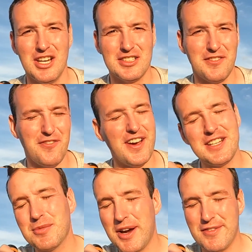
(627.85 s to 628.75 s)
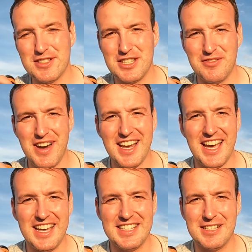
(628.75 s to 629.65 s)
to find whatever's in the wreck
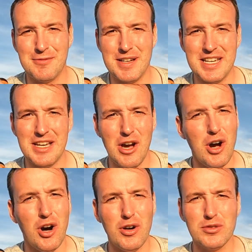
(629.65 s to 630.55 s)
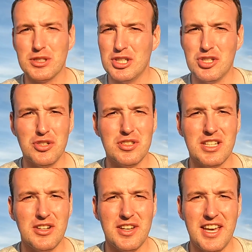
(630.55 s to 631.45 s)
hiding away, or also just
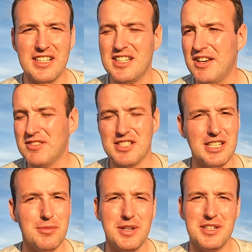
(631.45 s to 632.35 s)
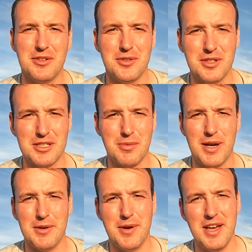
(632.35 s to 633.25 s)
using it on a night dive to see where you're going as
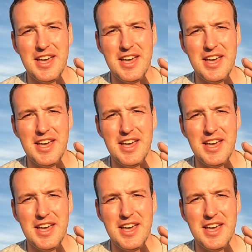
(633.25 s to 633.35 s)
well.